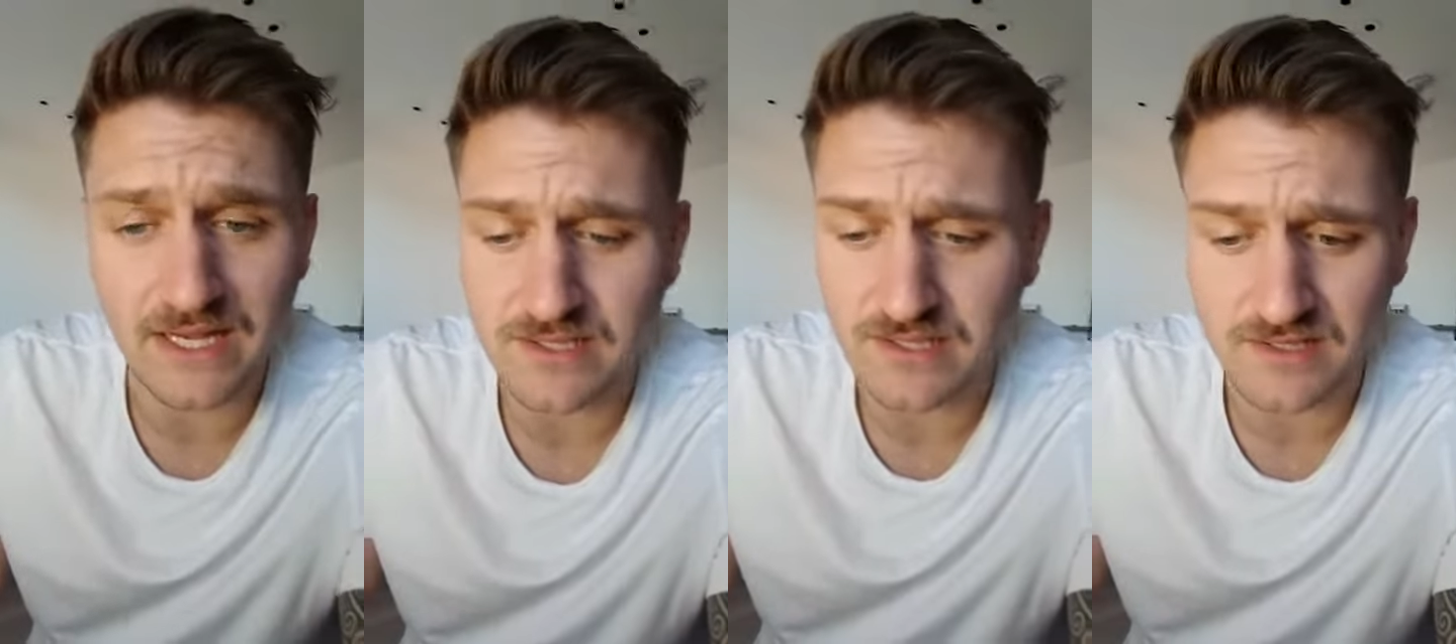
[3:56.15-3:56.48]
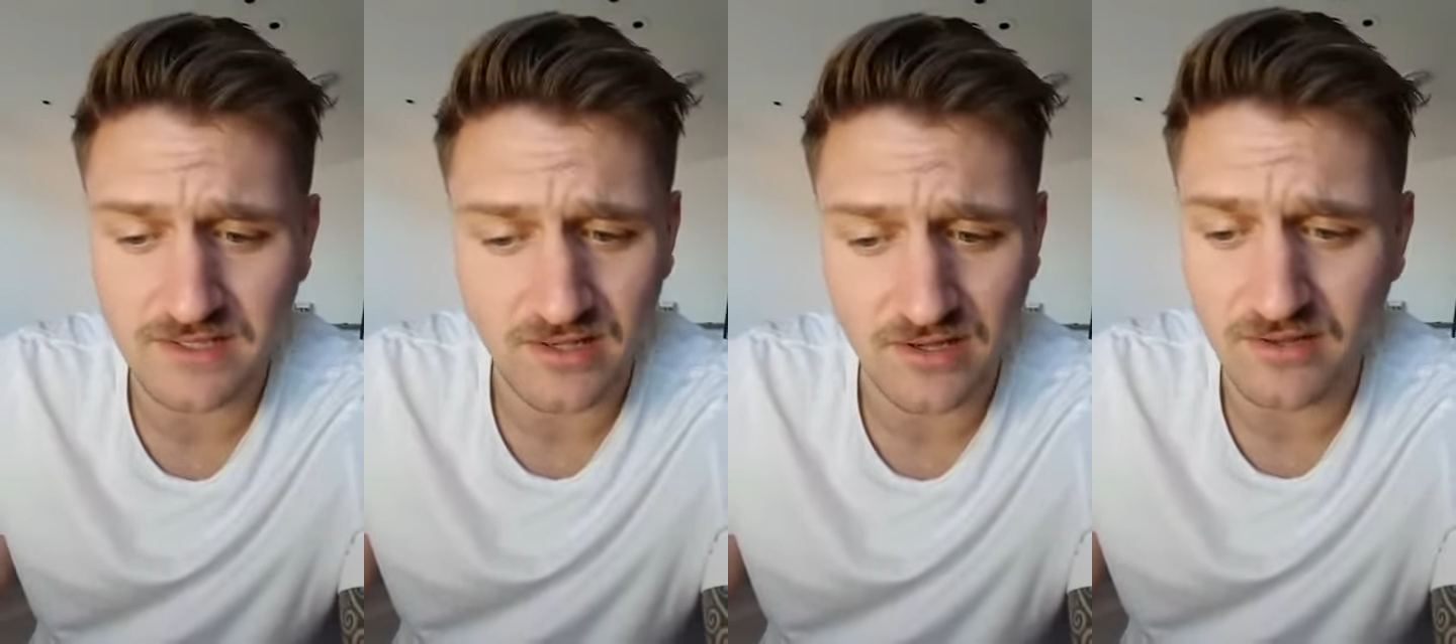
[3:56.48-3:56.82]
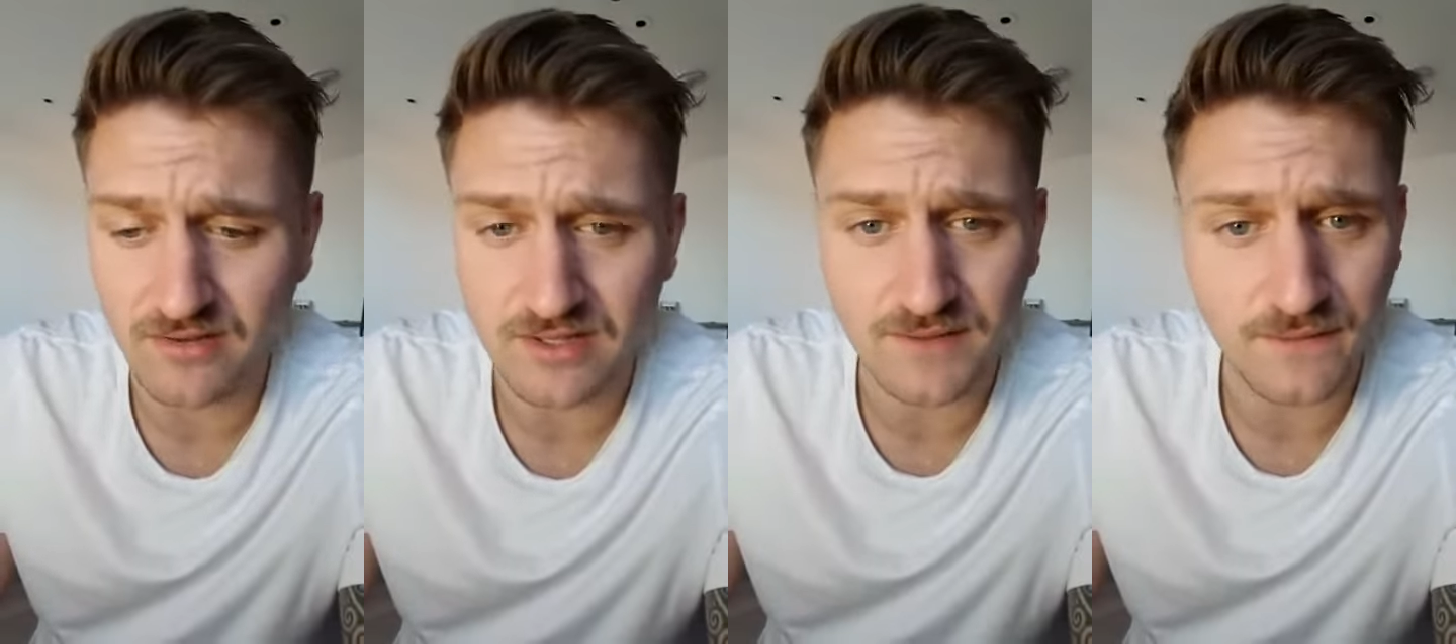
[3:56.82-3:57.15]
It's a
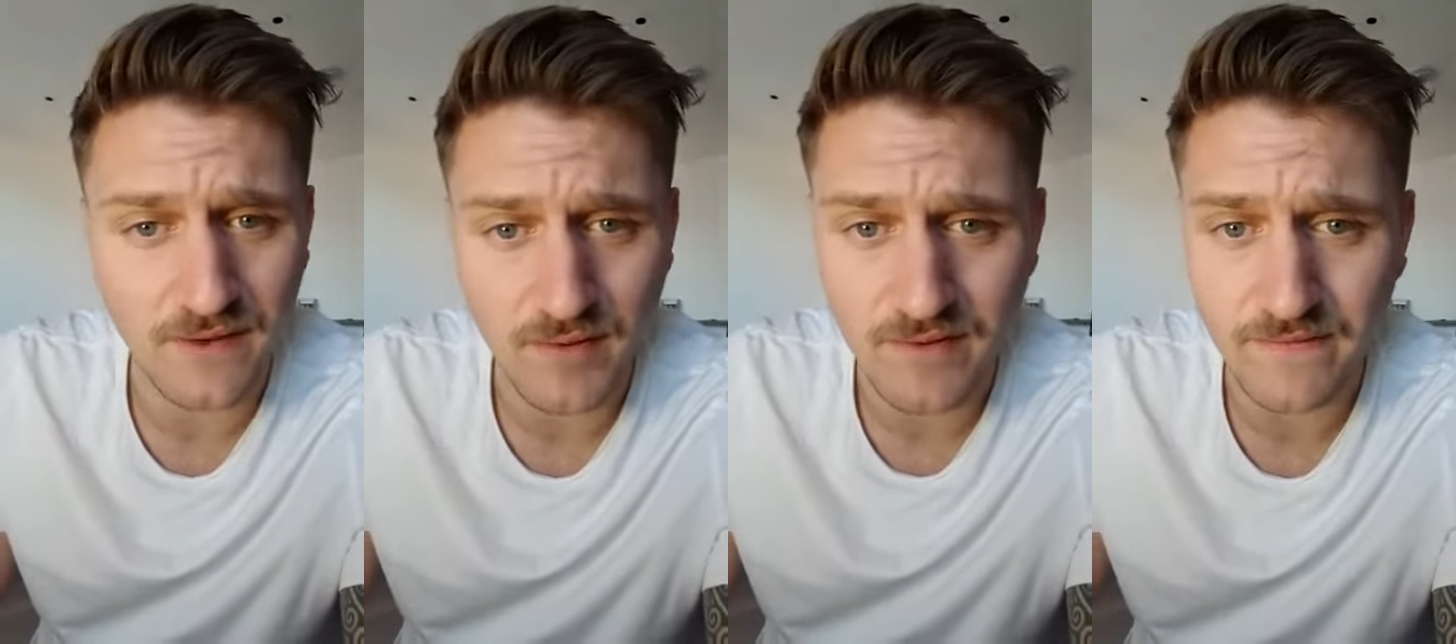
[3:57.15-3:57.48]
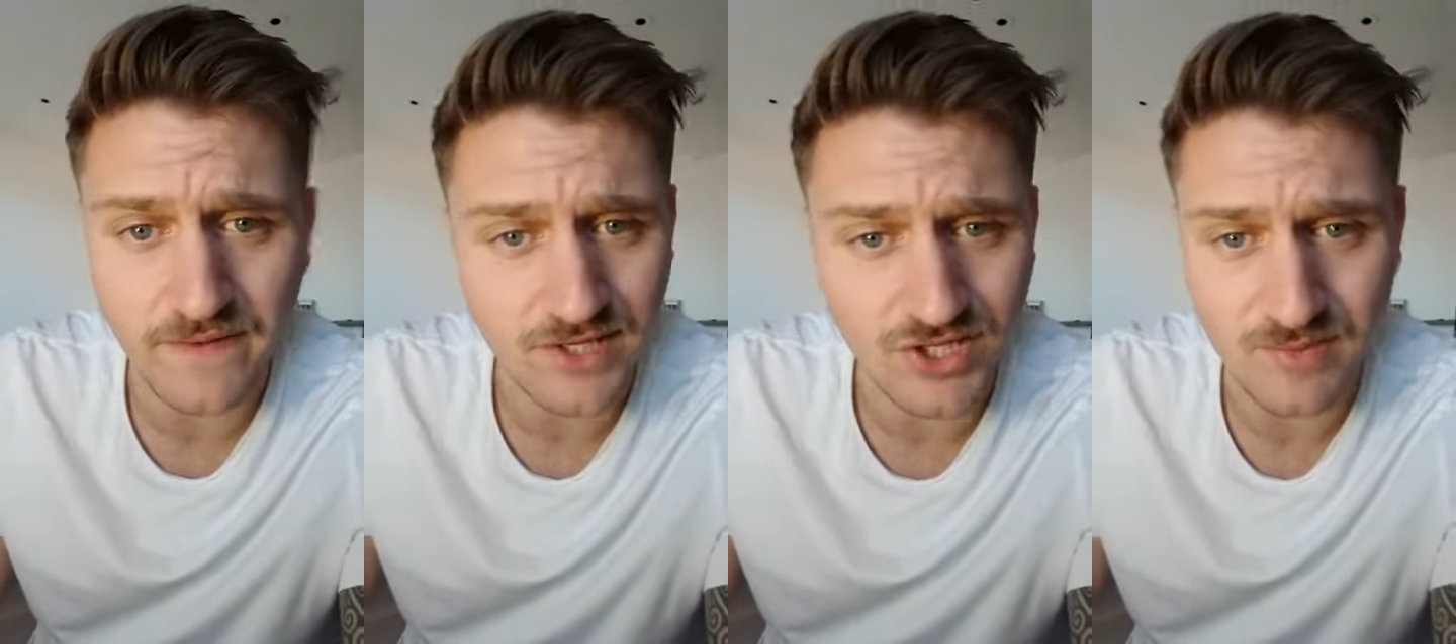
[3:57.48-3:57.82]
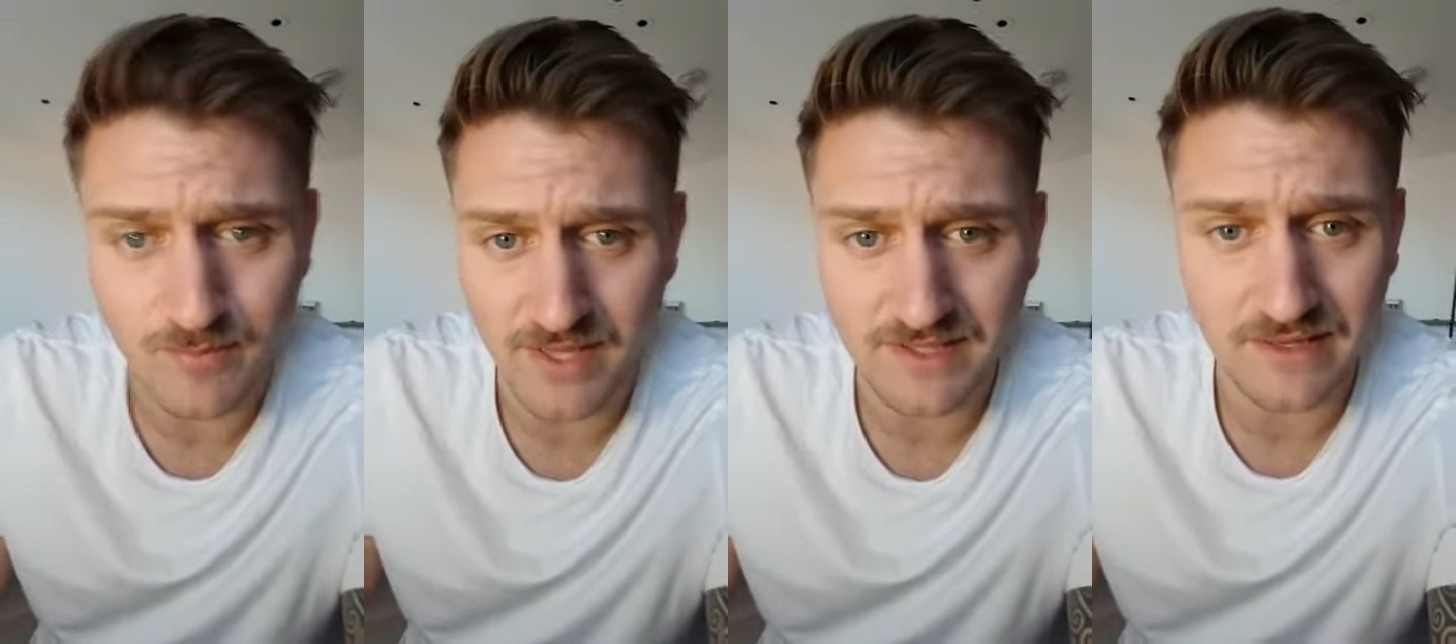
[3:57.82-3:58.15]
cycle that's very vicious
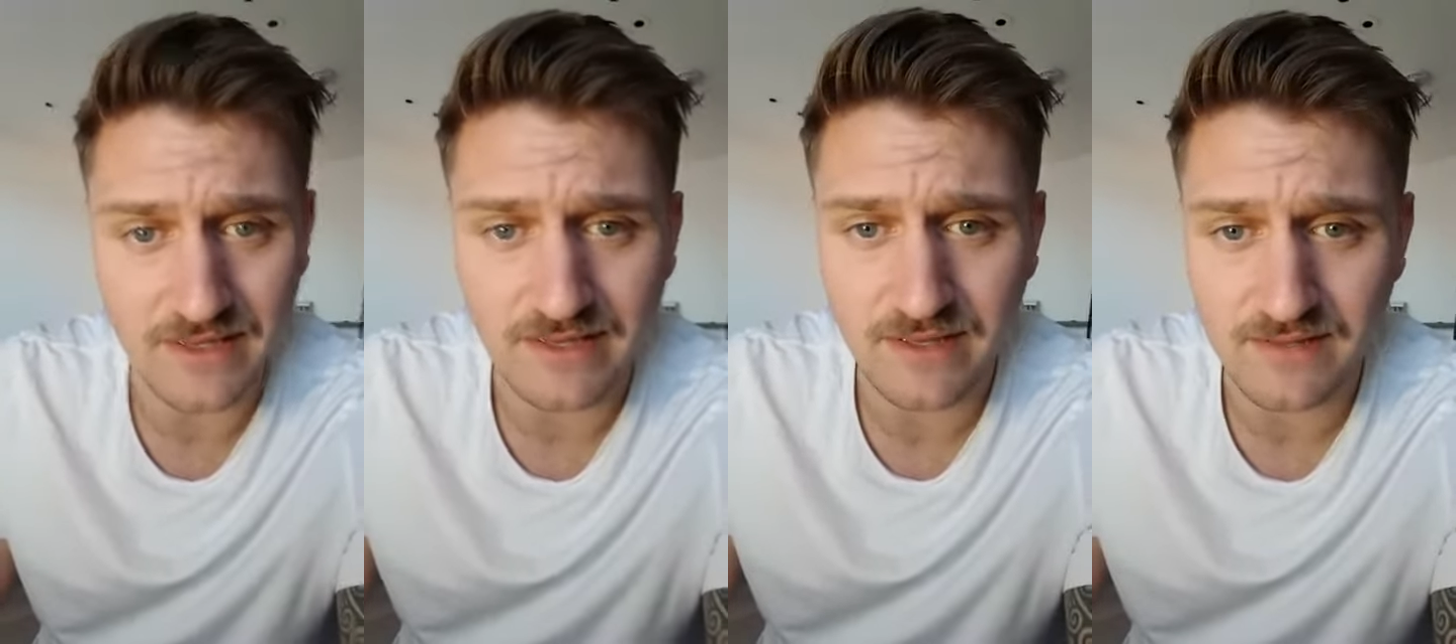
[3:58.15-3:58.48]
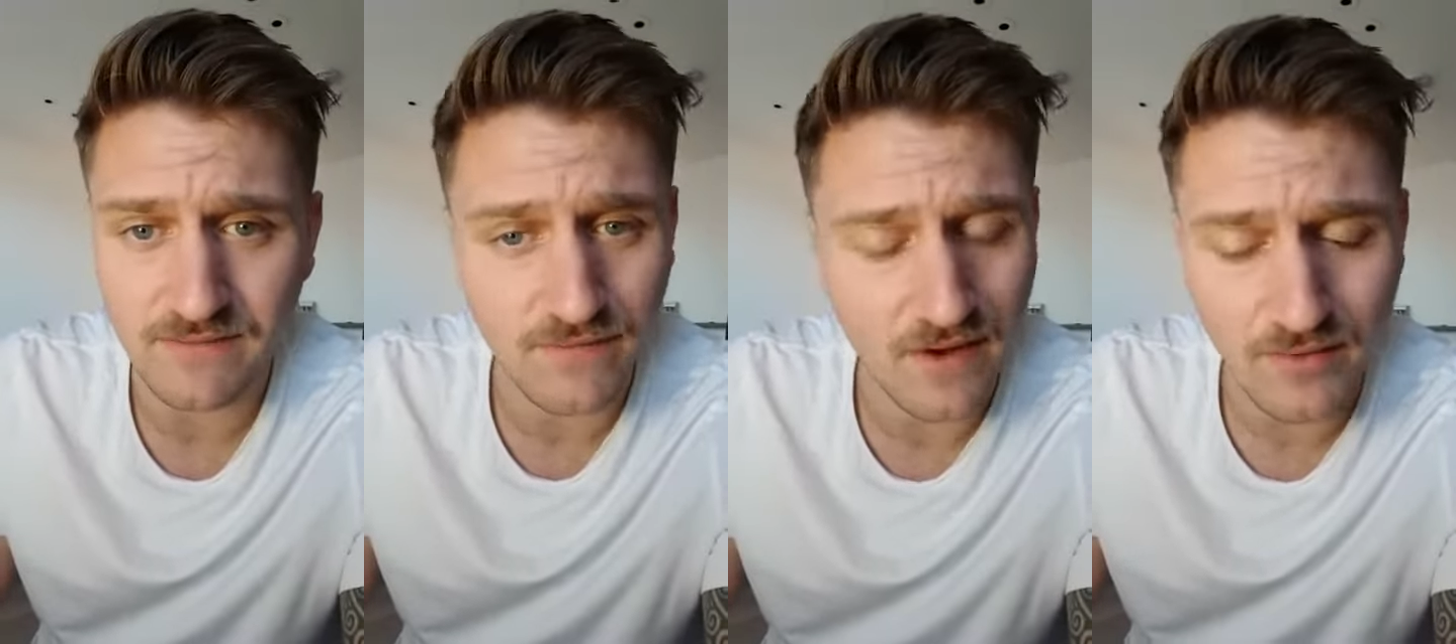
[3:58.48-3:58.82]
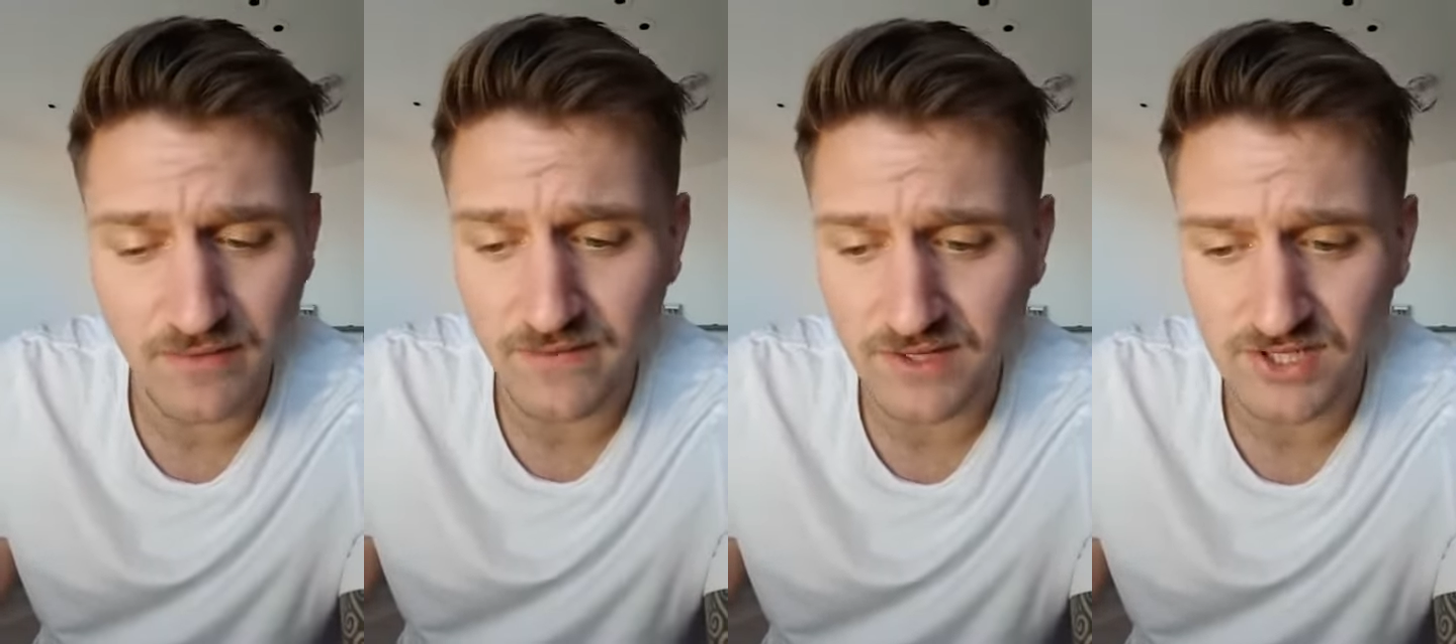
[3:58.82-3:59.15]
mentally. It's
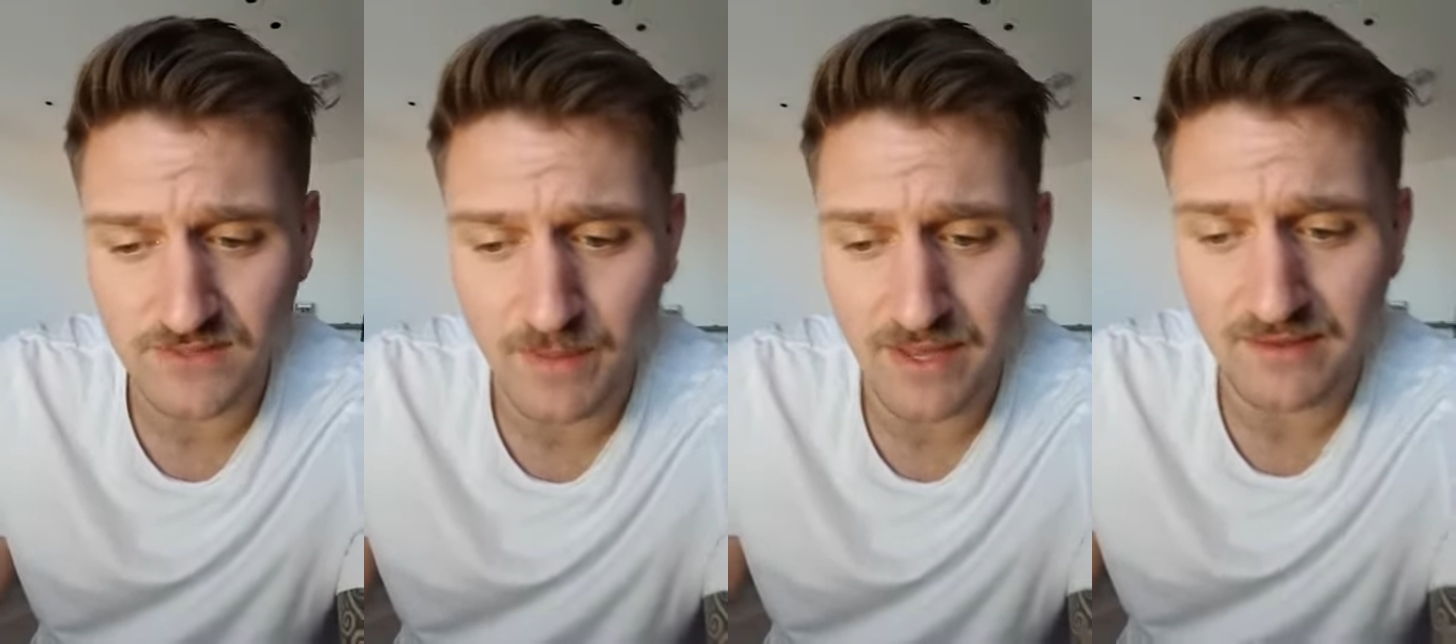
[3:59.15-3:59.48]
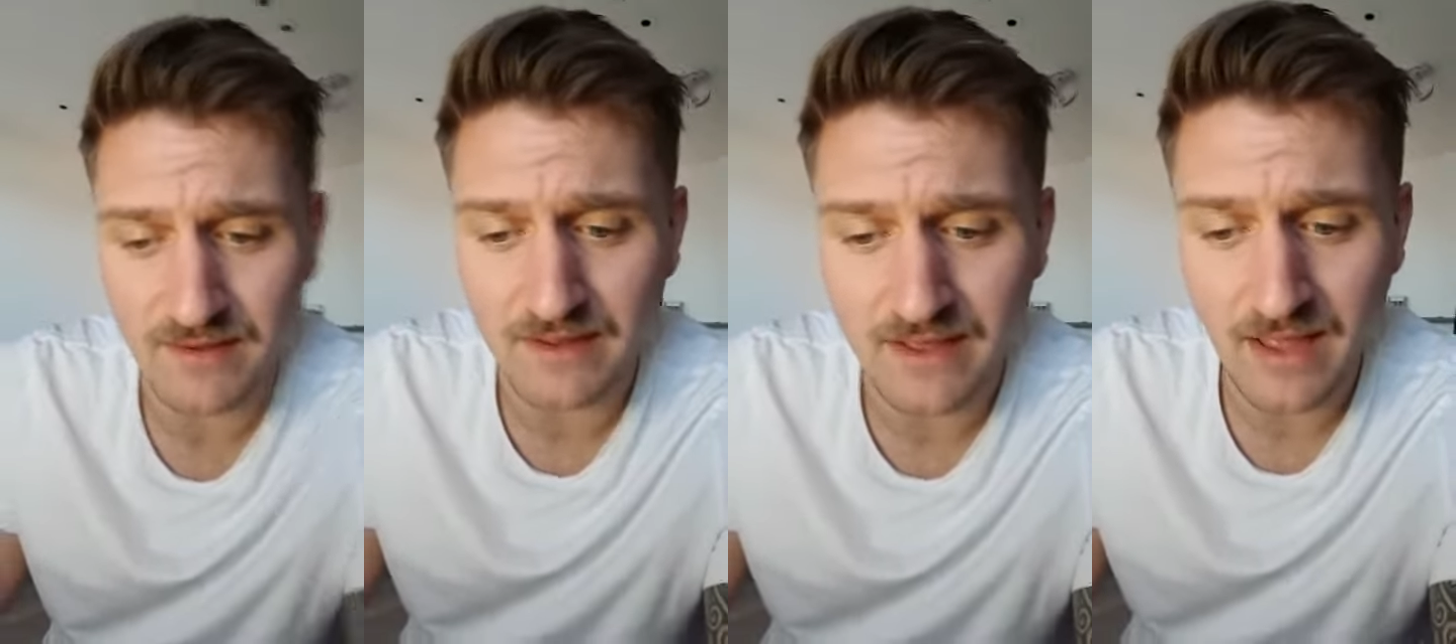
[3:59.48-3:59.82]
very vicious mentally.